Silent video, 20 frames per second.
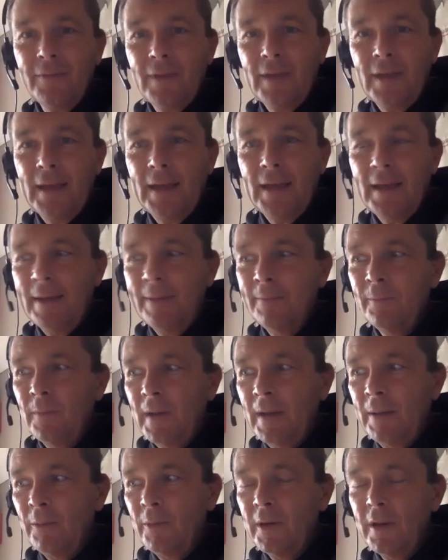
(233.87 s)
I'm
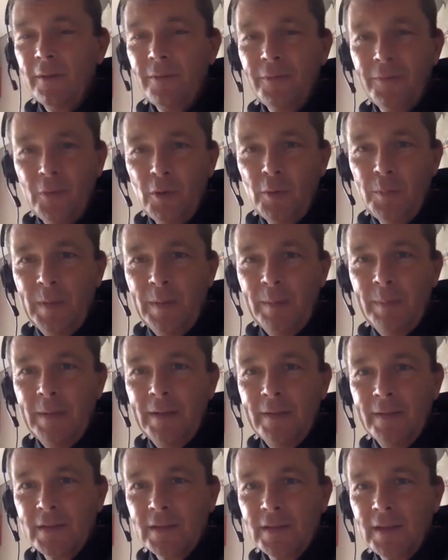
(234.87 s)
one of the few people
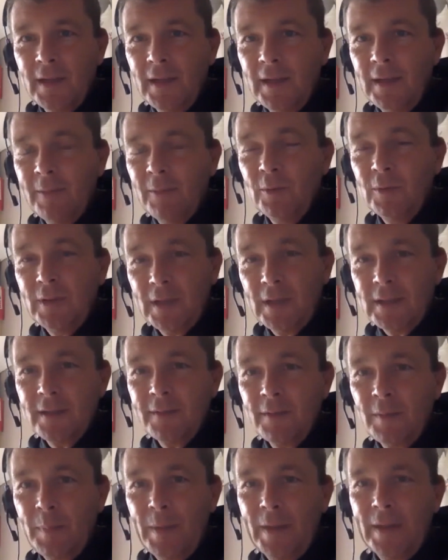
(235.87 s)
in the stadium who doesn't
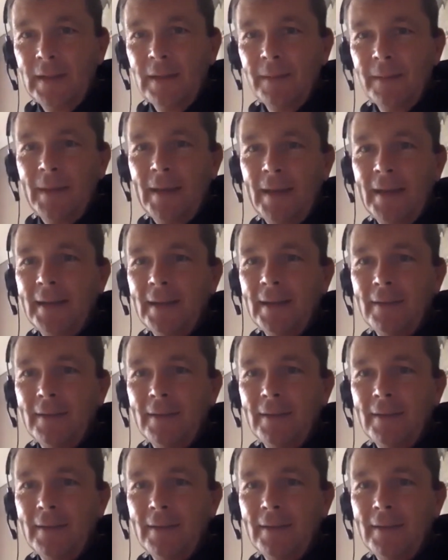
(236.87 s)
have a pint in my hand.